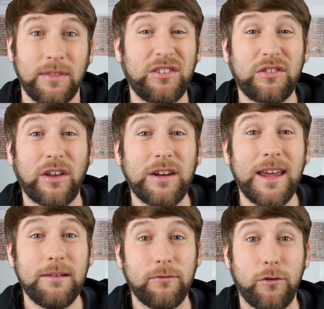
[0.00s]
This is an
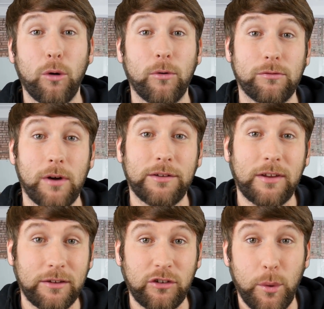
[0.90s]
informal
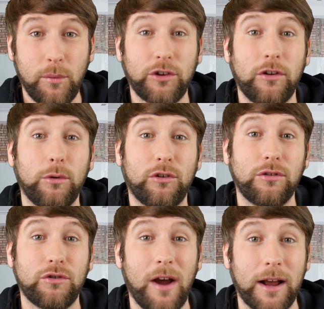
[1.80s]
writing, so we want to use
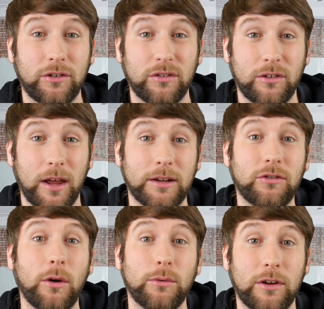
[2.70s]
contractions like
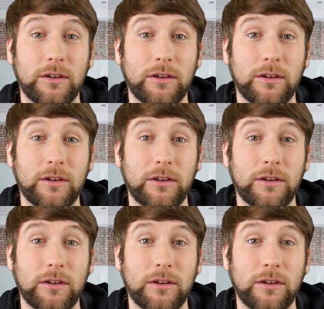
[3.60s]
don't